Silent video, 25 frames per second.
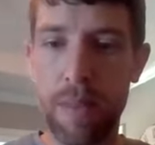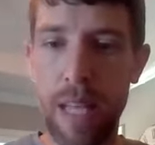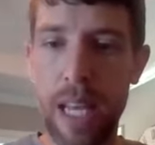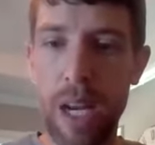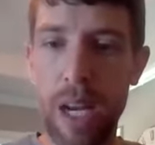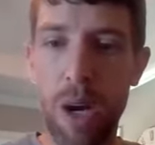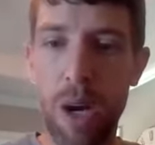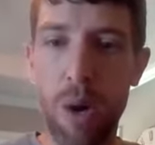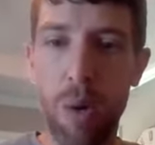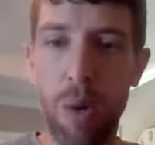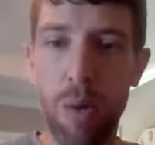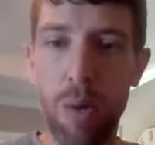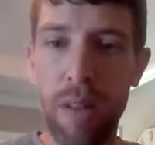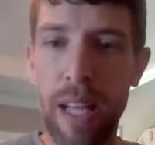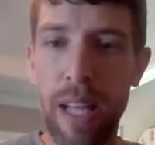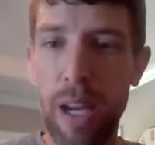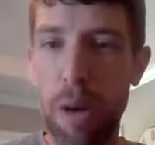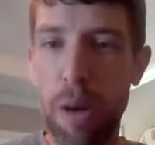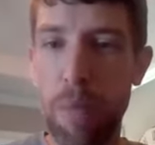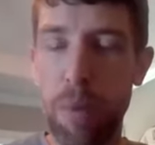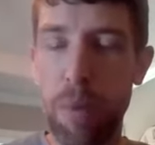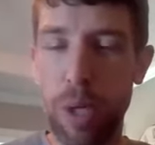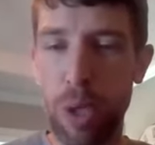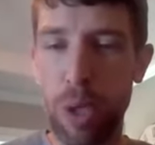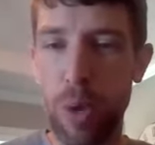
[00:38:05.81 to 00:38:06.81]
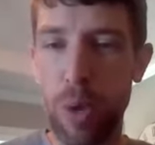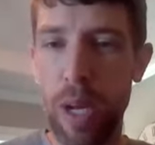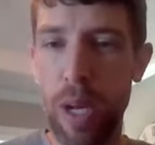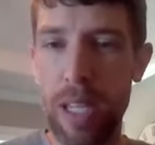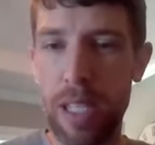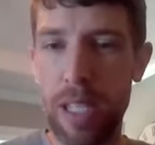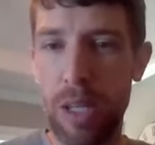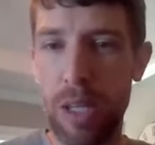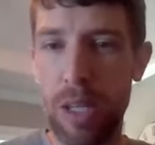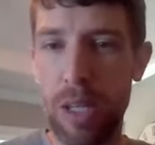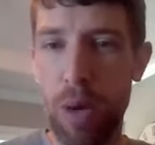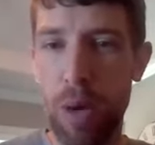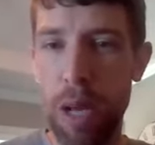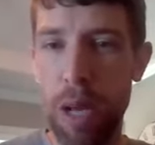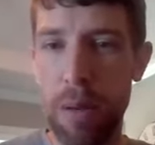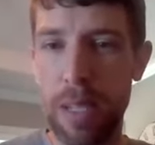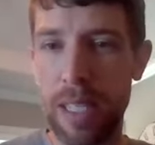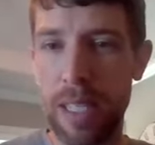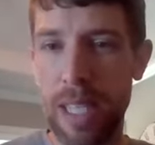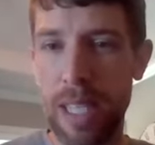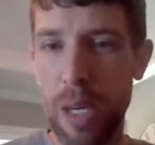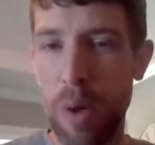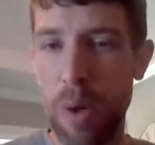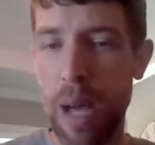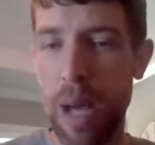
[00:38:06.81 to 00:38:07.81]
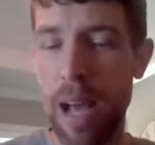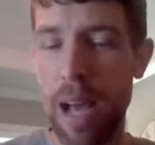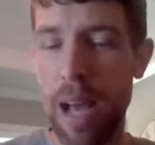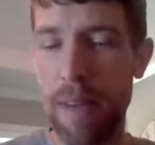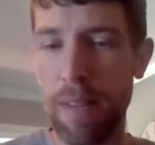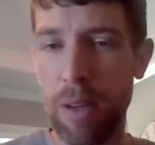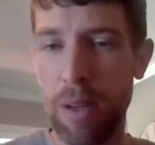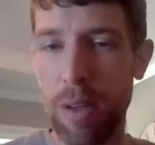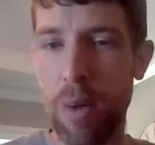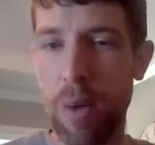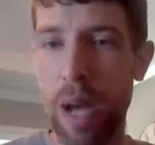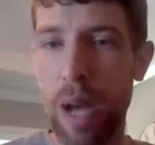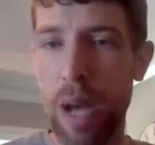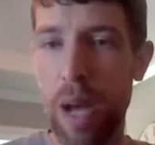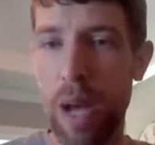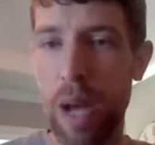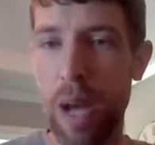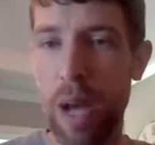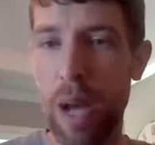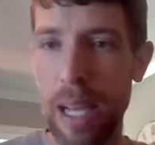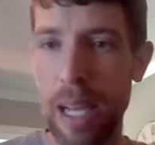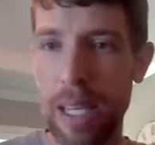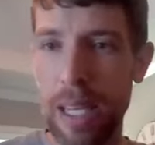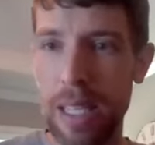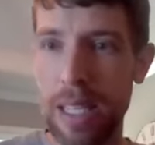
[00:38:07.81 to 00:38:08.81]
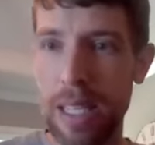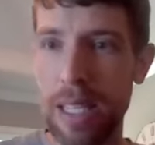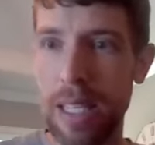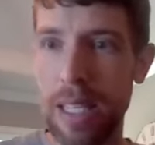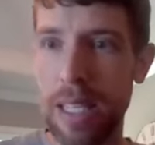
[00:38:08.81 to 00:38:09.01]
don't they don't progress in a way because they don't have the right